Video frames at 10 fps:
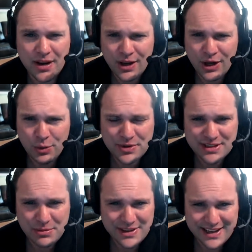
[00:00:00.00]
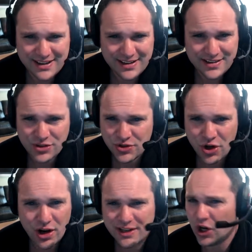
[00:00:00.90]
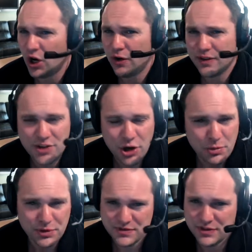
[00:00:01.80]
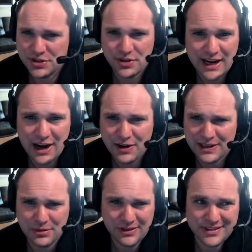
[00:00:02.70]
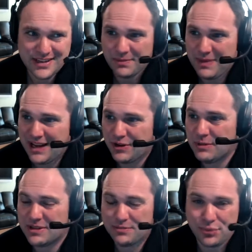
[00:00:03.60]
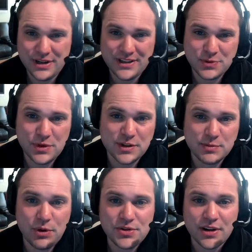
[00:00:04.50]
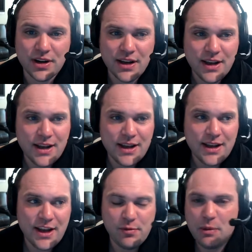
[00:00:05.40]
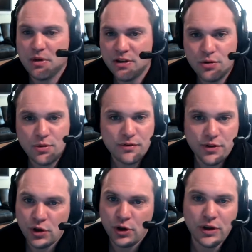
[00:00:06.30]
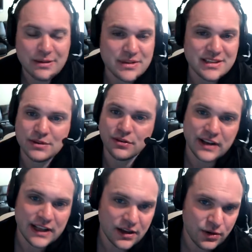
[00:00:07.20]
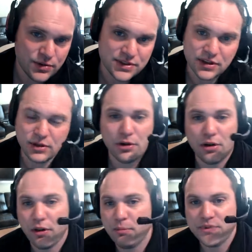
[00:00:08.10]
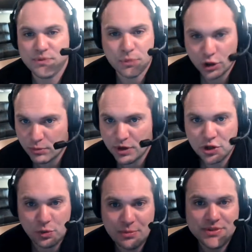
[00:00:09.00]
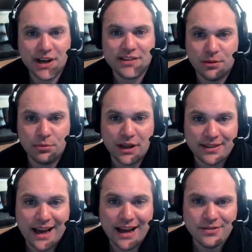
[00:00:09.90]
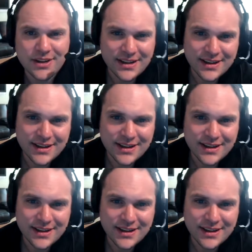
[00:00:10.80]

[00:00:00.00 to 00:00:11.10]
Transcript: Yeah. Someone that is talking to all these homeowners in Ventura County that would love to say, like, man, you give me some pretty sweet exposure. If maybe you include them in some of your videos, include a little blurb on your website, something like that. Yeah.